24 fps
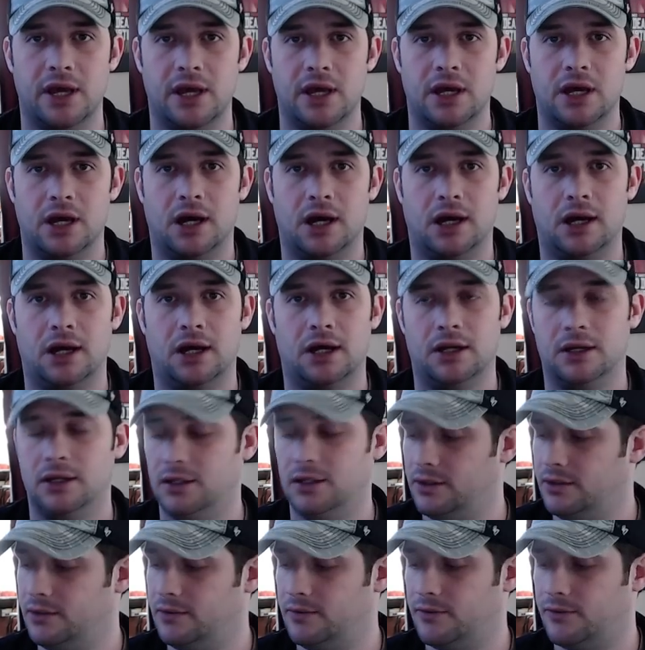
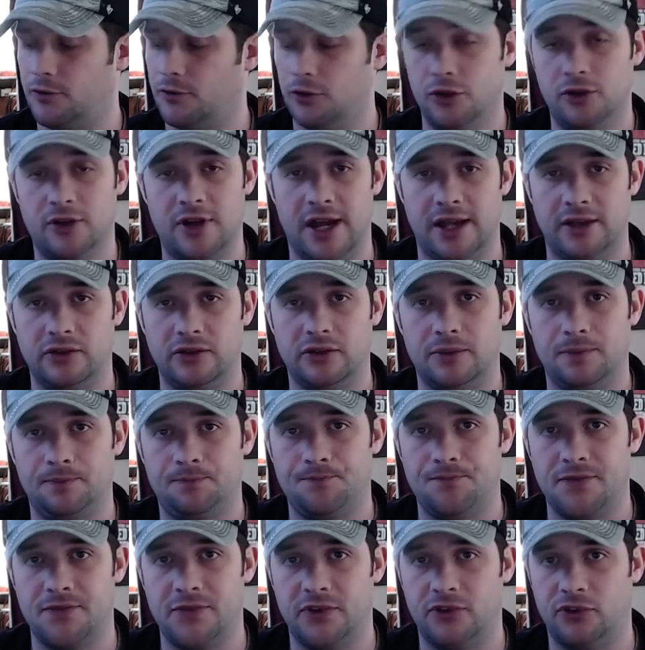for you guys.
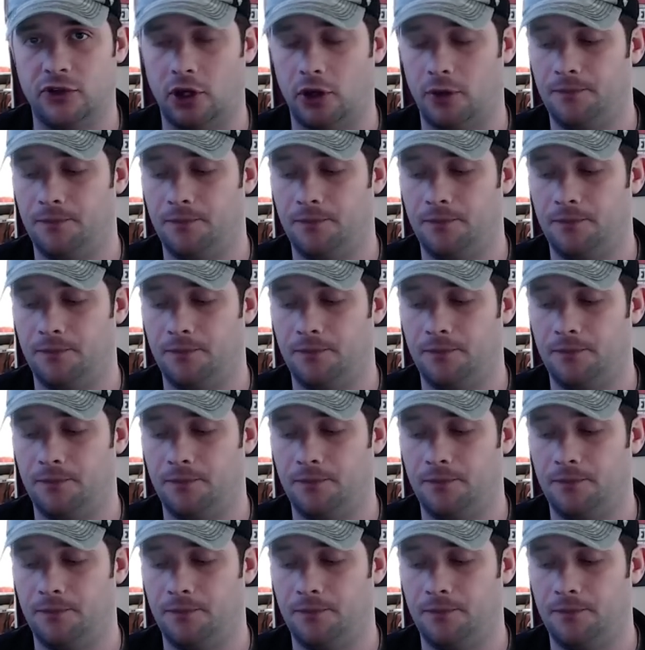So